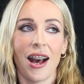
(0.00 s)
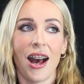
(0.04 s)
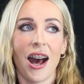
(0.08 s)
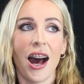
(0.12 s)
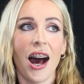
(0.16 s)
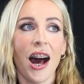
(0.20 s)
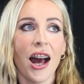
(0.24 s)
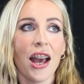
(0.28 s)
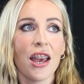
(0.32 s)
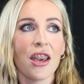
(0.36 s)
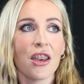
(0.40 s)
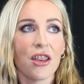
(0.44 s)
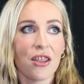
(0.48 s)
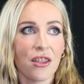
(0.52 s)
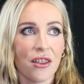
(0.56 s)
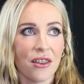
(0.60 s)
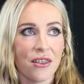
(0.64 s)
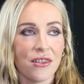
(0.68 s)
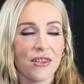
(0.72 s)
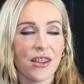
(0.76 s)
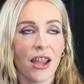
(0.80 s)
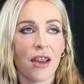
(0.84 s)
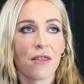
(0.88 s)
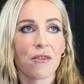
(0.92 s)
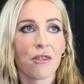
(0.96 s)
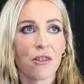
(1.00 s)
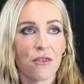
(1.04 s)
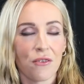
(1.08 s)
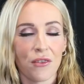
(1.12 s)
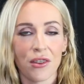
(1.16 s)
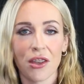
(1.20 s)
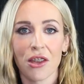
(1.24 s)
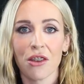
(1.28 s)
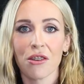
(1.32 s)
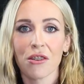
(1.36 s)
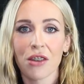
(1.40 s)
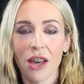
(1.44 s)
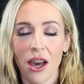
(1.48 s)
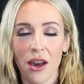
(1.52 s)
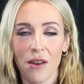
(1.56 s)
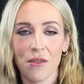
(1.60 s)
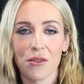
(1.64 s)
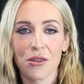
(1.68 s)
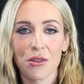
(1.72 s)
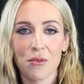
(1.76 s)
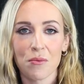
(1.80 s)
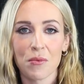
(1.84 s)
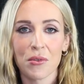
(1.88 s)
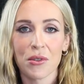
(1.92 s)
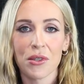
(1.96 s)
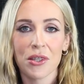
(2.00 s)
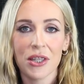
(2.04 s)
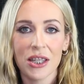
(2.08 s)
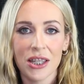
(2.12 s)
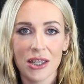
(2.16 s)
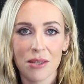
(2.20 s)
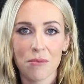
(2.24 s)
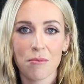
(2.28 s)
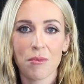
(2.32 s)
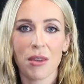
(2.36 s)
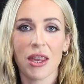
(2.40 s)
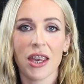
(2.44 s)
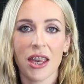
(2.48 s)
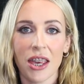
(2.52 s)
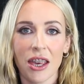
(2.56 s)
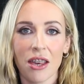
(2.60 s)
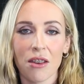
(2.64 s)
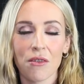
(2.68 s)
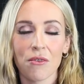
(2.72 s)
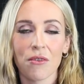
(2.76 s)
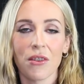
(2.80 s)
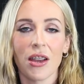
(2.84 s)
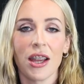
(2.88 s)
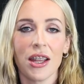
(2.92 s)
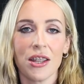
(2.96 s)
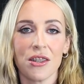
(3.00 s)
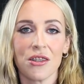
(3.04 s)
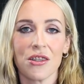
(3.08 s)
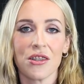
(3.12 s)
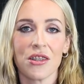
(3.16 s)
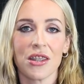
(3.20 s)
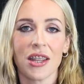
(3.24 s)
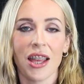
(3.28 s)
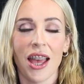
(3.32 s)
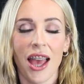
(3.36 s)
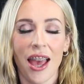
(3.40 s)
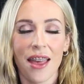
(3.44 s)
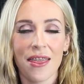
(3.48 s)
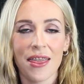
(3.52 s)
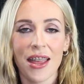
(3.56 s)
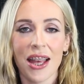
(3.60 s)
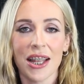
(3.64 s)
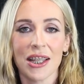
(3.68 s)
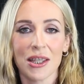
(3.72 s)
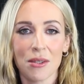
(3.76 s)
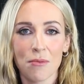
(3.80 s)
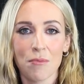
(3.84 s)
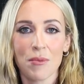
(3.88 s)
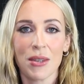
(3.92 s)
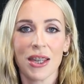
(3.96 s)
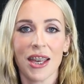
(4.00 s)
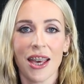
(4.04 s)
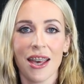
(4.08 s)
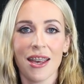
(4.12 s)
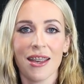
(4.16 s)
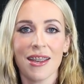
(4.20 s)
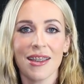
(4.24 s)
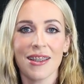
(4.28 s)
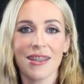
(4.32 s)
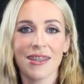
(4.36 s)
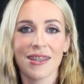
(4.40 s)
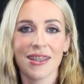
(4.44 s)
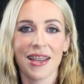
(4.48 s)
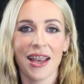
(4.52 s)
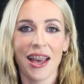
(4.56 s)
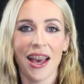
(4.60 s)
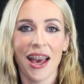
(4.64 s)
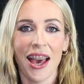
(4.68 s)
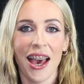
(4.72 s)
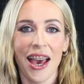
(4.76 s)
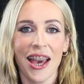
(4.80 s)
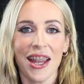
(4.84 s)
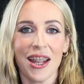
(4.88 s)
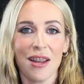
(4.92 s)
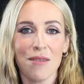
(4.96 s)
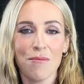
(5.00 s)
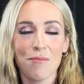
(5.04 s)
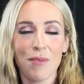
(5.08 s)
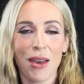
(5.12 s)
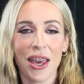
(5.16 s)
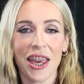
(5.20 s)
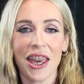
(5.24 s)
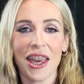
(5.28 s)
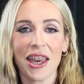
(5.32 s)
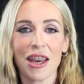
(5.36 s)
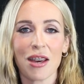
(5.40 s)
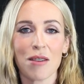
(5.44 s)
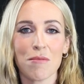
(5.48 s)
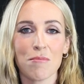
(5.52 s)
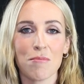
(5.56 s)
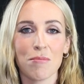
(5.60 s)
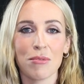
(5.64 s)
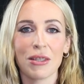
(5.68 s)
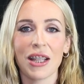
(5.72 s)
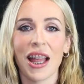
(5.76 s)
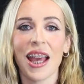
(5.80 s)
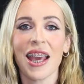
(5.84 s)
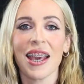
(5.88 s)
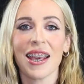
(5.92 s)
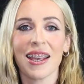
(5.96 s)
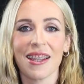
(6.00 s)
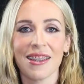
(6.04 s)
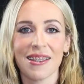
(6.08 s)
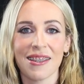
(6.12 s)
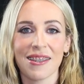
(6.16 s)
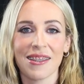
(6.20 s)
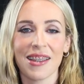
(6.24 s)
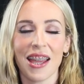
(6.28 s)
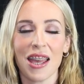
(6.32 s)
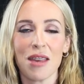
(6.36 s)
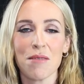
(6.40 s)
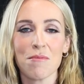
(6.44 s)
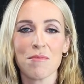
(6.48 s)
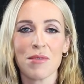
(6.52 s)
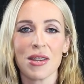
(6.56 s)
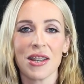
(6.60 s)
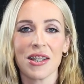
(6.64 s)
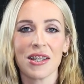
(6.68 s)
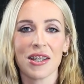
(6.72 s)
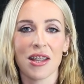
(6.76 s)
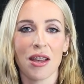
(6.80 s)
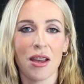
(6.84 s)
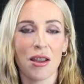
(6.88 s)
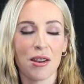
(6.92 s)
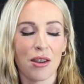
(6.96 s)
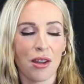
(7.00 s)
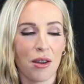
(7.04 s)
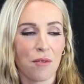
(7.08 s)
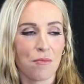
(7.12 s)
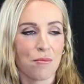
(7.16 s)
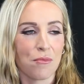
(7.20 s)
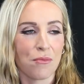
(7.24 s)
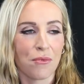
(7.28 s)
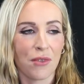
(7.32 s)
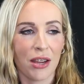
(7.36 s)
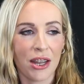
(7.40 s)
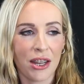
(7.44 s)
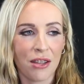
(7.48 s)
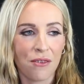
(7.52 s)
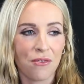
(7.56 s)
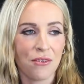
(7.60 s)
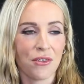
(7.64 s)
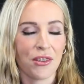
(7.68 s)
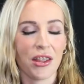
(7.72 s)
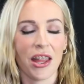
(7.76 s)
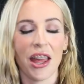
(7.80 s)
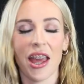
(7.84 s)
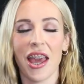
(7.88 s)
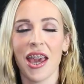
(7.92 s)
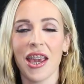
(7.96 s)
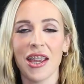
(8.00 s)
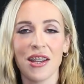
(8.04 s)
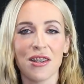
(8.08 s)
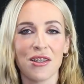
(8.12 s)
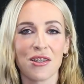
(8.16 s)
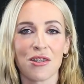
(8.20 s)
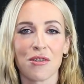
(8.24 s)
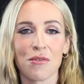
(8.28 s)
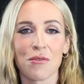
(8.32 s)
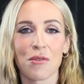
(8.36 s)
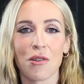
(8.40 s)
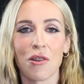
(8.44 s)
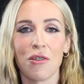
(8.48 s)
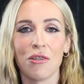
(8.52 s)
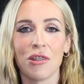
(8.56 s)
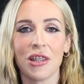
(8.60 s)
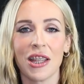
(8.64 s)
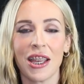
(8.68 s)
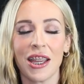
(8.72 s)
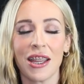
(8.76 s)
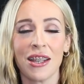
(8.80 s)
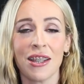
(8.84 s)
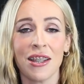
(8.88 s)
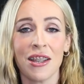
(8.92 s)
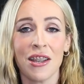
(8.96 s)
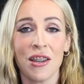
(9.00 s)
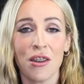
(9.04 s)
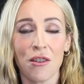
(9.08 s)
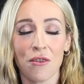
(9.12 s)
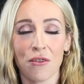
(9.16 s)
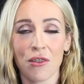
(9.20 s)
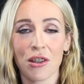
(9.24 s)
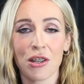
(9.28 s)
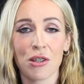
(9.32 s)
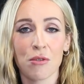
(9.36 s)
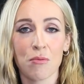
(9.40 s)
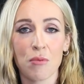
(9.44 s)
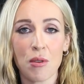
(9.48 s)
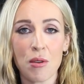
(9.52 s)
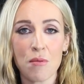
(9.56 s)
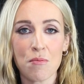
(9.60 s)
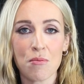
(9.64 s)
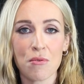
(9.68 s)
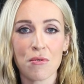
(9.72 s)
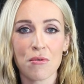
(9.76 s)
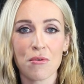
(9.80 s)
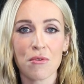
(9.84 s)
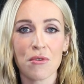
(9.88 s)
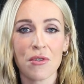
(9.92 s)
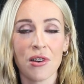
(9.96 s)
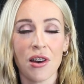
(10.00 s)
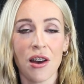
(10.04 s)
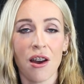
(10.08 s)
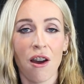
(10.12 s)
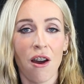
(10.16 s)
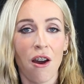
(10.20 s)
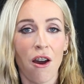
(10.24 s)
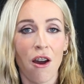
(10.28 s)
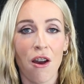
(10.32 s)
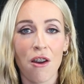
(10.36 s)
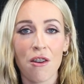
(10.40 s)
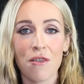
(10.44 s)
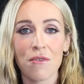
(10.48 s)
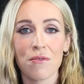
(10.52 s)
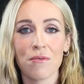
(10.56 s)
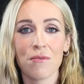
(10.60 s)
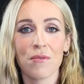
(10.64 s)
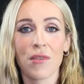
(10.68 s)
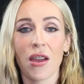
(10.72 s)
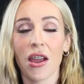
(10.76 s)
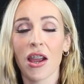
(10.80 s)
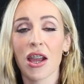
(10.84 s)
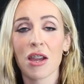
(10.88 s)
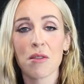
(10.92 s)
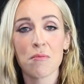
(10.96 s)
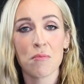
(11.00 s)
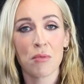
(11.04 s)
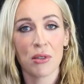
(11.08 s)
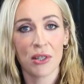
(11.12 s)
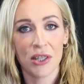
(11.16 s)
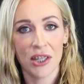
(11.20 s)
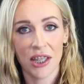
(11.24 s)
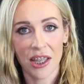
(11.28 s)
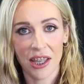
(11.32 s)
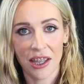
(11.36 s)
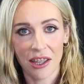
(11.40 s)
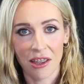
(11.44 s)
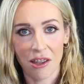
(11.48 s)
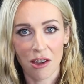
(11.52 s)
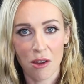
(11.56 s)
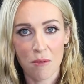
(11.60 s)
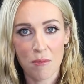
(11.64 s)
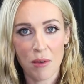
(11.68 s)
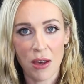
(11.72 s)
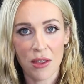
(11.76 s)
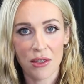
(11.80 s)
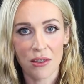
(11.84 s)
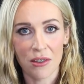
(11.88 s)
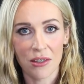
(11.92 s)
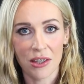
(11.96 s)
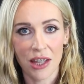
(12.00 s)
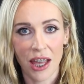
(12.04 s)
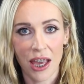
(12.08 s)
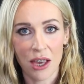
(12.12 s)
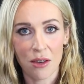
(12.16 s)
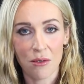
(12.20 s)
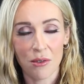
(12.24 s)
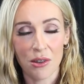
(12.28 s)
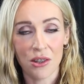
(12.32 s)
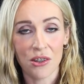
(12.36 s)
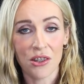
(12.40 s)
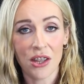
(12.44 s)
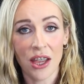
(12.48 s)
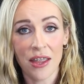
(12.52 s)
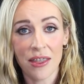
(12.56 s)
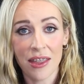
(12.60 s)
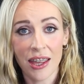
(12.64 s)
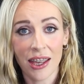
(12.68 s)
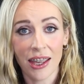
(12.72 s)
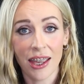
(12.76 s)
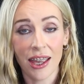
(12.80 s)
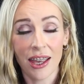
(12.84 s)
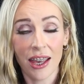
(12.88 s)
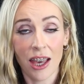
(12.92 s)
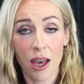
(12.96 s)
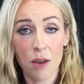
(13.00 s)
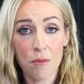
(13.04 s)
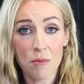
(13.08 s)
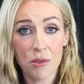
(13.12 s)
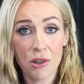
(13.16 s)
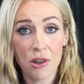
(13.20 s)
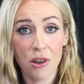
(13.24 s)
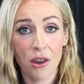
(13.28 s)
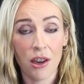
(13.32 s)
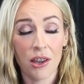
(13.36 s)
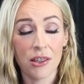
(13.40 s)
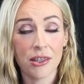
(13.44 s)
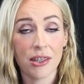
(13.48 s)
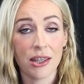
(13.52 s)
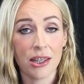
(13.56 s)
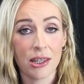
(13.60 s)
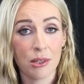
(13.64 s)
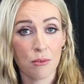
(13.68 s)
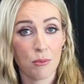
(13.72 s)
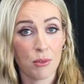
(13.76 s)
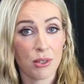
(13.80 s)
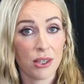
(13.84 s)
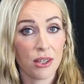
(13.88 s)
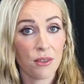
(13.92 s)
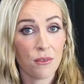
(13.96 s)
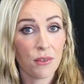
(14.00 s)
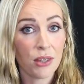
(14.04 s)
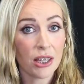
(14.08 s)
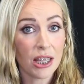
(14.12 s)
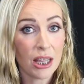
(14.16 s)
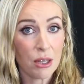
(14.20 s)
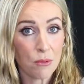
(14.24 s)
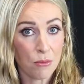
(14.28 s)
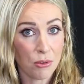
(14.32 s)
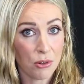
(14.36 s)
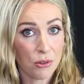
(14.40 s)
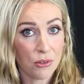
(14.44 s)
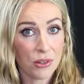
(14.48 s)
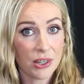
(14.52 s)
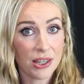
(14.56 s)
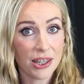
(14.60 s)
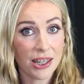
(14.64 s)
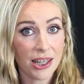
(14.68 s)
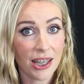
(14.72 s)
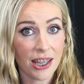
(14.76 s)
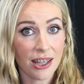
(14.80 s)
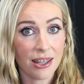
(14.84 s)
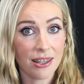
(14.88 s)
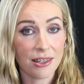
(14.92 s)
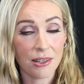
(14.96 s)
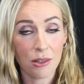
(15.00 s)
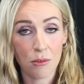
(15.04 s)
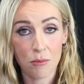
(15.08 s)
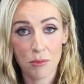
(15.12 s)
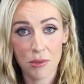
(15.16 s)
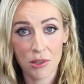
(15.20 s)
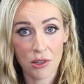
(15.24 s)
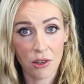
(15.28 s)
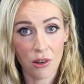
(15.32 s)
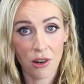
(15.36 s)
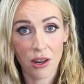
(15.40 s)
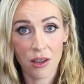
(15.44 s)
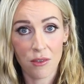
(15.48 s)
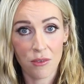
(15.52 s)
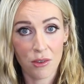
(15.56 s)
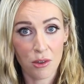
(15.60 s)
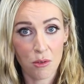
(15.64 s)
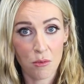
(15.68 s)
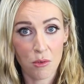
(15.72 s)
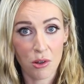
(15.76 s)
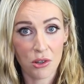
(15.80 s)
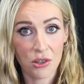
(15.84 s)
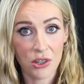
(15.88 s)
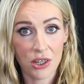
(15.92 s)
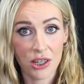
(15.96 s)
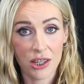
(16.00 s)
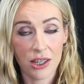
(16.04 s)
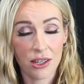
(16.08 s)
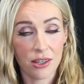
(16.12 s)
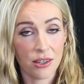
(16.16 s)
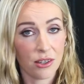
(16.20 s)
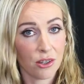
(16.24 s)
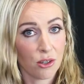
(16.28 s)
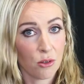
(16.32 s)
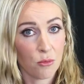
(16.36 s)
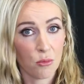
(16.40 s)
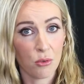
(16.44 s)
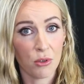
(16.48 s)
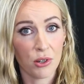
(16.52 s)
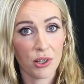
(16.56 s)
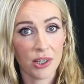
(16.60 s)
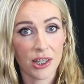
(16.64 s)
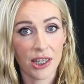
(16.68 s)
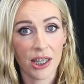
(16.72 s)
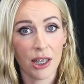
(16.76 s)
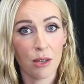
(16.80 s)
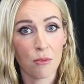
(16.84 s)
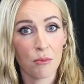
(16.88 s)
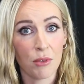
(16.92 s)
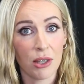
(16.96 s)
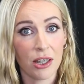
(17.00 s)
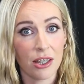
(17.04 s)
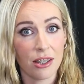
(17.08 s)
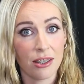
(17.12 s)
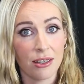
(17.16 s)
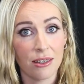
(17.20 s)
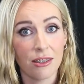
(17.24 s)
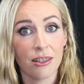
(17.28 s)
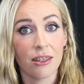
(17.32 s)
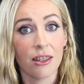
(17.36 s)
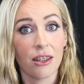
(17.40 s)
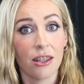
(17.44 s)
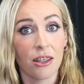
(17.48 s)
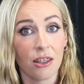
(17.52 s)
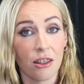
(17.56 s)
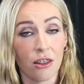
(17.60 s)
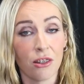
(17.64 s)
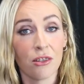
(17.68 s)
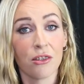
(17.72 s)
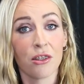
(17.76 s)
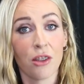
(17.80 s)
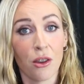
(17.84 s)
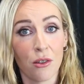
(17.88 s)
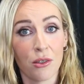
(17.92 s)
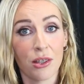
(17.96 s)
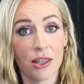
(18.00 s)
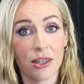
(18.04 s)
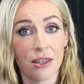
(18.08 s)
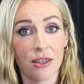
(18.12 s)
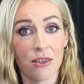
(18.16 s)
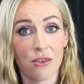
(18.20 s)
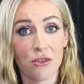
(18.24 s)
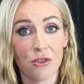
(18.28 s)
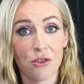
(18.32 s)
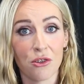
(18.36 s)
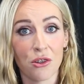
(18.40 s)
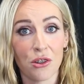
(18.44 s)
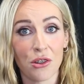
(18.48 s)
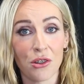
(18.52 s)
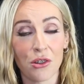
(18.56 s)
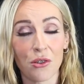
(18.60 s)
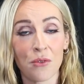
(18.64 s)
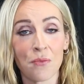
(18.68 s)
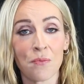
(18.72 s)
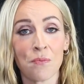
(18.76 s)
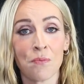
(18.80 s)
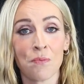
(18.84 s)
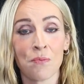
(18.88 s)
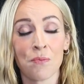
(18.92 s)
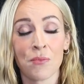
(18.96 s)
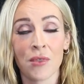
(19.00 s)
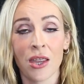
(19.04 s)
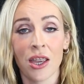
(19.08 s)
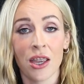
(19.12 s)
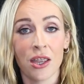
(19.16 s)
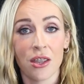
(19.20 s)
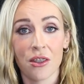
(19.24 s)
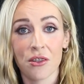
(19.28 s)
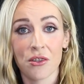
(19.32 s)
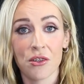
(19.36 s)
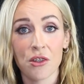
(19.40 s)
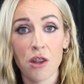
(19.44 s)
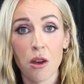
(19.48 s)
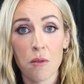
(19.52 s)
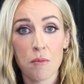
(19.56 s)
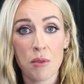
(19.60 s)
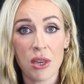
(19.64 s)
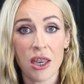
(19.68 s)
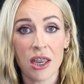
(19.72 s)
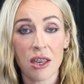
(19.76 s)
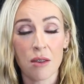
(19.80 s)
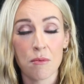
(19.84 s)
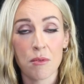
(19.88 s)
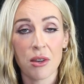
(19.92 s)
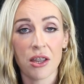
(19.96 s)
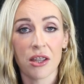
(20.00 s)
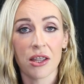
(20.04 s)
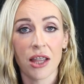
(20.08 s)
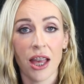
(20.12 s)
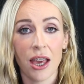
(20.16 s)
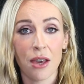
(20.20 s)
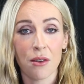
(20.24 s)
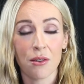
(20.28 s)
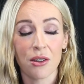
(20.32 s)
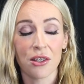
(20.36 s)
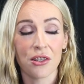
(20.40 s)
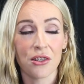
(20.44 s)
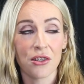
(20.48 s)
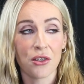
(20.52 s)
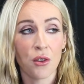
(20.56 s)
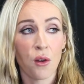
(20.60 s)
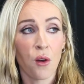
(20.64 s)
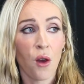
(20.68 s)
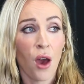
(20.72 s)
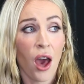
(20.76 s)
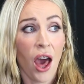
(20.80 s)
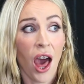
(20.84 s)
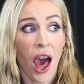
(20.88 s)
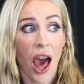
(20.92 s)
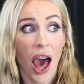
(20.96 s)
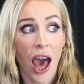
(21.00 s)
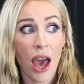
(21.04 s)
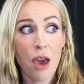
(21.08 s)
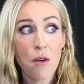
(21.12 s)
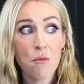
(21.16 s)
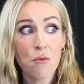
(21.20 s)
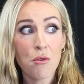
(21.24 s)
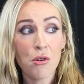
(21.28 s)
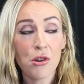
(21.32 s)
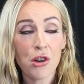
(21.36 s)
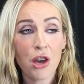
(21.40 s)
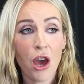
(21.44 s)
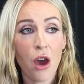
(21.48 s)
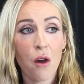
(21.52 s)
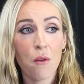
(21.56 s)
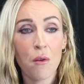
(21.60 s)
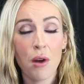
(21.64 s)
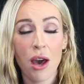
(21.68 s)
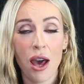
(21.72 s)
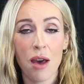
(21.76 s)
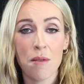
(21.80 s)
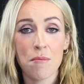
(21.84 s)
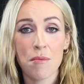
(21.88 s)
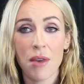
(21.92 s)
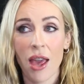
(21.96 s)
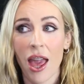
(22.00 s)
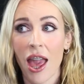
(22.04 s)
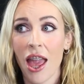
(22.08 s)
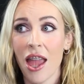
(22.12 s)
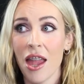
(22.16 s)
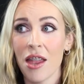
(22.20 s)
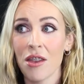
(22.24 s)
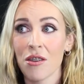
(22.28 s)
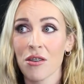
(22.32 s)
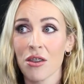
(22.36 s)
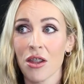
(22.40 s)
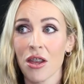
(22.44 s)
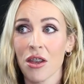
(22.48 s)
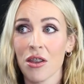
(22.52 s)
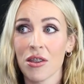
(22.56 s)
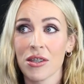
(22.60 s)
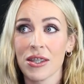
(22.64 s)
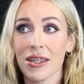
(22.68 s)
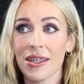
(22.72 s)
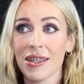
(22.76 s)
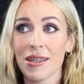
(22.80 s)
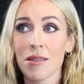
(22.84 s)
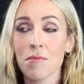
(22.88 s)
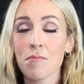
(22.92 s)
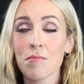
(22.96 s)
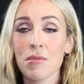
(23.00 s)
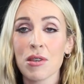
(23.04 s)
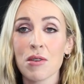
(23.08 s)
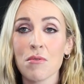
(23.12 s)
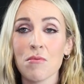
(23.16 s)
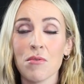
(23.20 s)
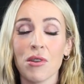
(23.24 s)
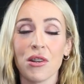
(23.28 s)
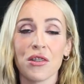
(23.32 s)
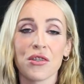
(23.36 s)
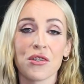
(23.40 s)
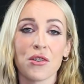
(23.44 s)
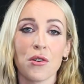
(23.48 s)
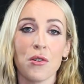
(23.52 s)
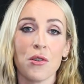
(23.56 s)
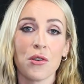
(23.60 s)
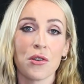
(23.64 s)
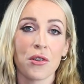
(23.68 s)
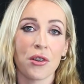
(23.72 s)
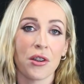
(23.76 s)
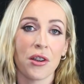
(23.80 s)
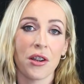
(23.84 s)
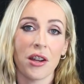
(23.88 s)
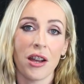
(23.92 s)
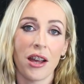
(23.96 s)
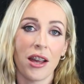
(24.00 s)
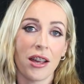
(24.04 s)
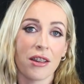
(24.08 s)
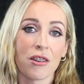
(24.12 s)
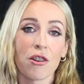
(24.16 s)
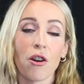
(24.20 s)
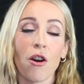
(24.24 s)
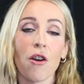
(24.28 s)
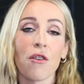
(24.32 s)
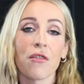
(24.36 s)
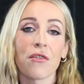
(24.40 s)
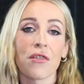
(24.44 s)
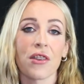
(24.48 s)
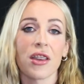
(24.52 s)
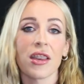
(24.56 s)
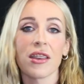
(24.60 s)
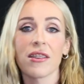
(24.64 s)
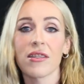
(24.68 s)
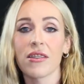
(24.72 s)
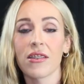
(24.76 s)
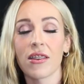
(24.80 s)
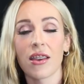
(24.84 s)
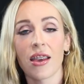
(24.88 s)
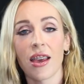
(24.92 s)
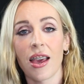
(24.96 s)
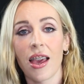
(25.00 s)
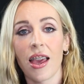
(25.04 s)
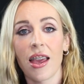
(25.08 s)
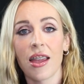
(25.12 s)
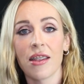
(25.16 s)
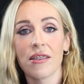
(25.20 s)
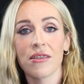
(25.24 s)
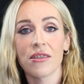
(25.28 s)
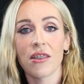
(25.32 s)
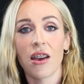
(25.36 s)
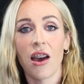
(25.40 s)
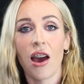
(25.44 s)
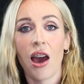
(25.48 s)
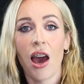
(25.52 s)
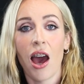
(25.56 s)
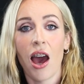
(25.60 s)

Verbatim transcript: I never feel comfortable speaking French. And that's because, and I'm making a blanket statement and I'm ready for the hate to roll in, French people are very particular about their language and they can come across, specifically Parisians, I'm sorry if you're watching this and you're Parisian, but you all know this is true, you're snobby about your language. So I will go up and simply want to order a coffee and